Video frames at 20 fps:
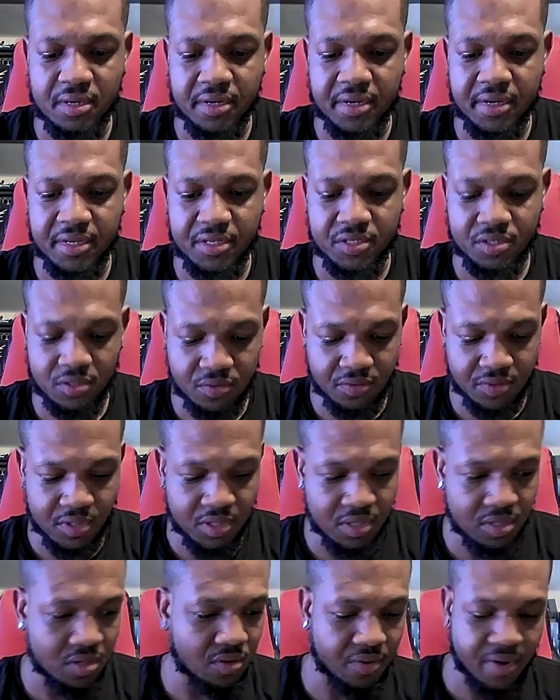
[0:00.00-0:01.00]
So we're going to
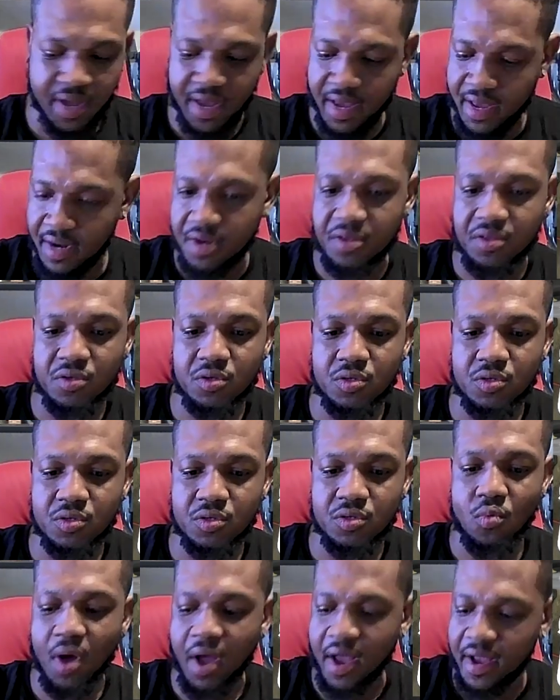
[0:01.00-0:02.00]
go ahead and use our
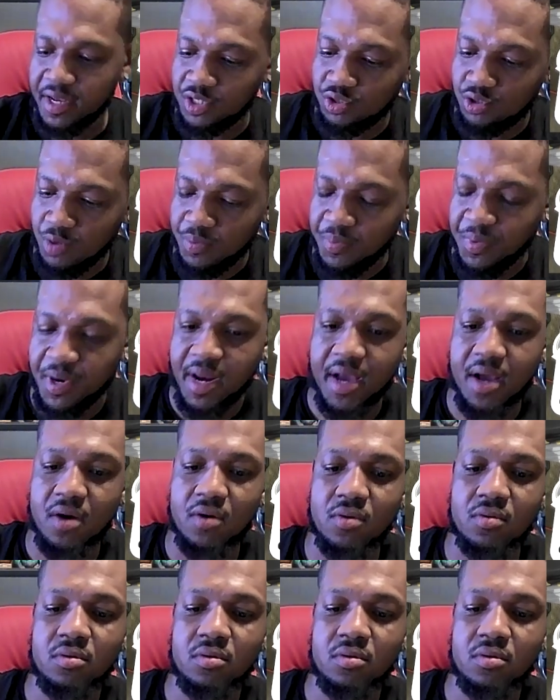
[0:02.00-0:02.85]
wire stripper now.